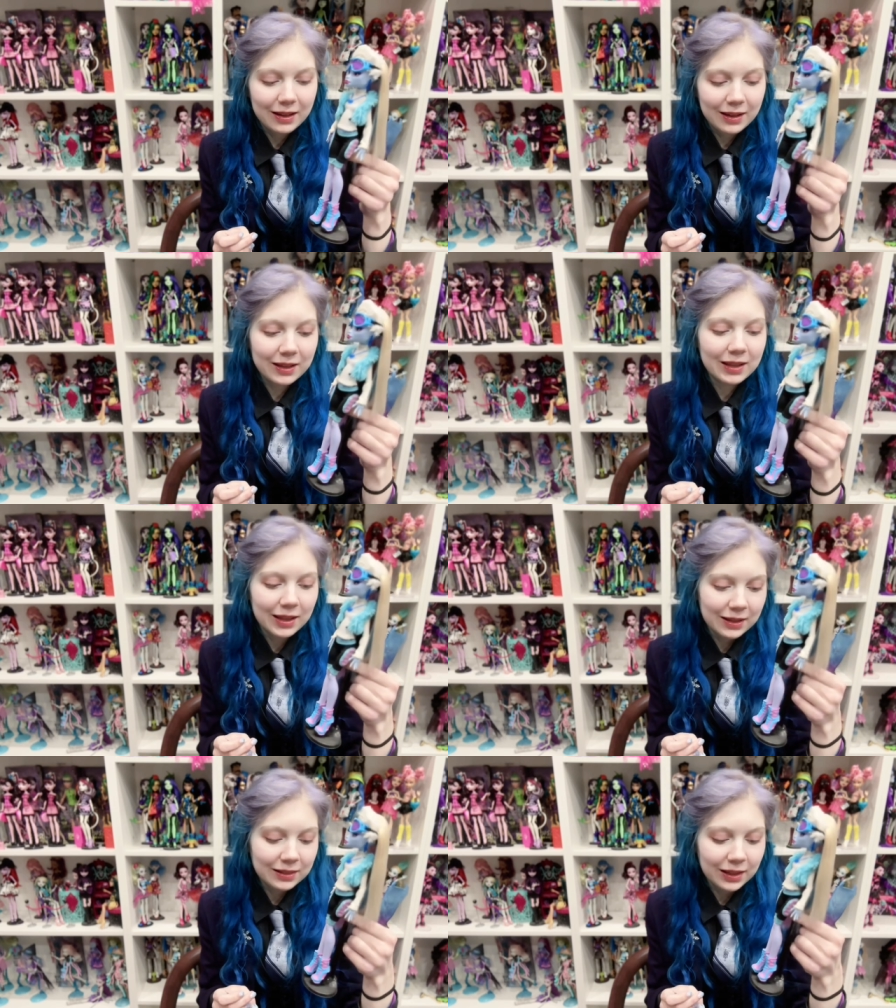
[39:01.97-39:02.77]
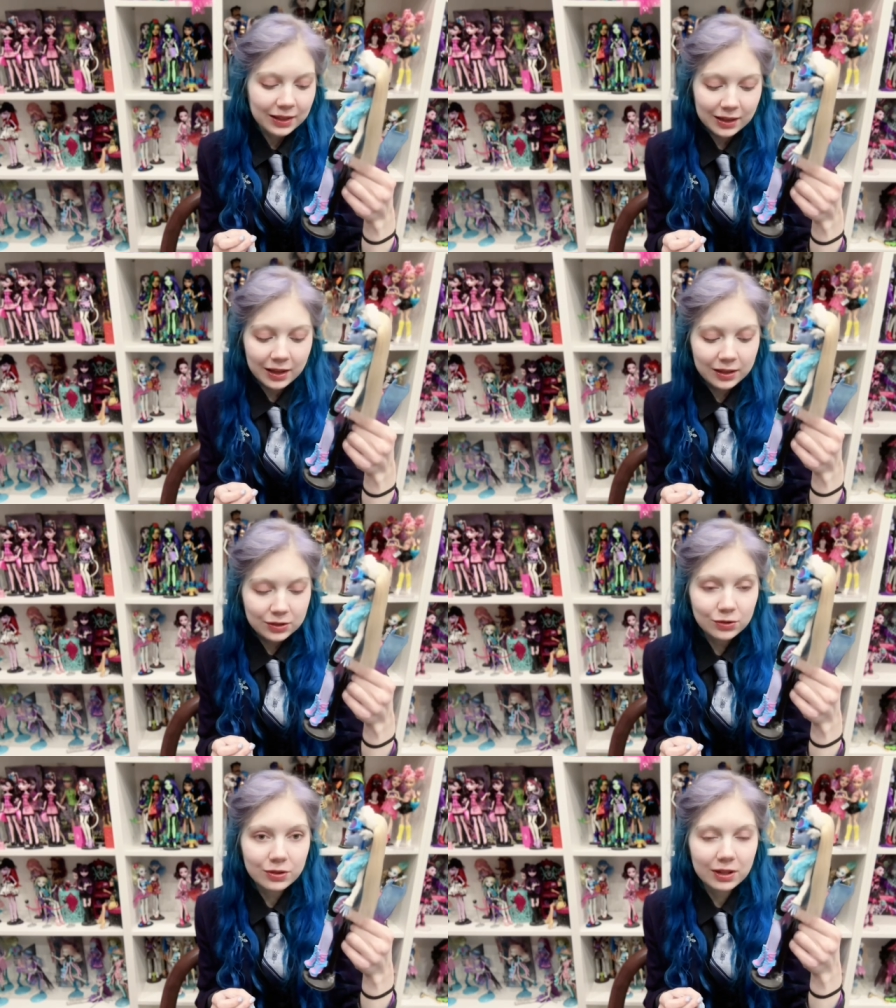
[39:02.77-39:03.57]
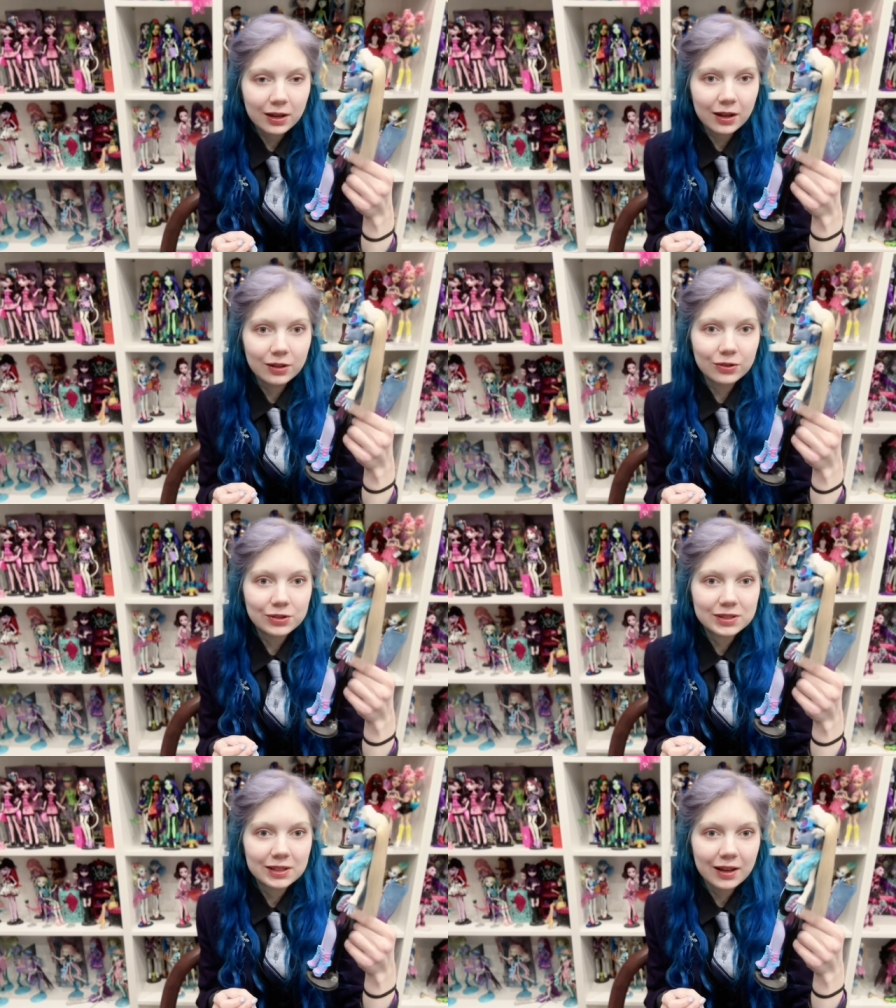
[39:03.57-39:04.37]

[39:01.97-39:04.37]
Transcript: again, like I adore the colors.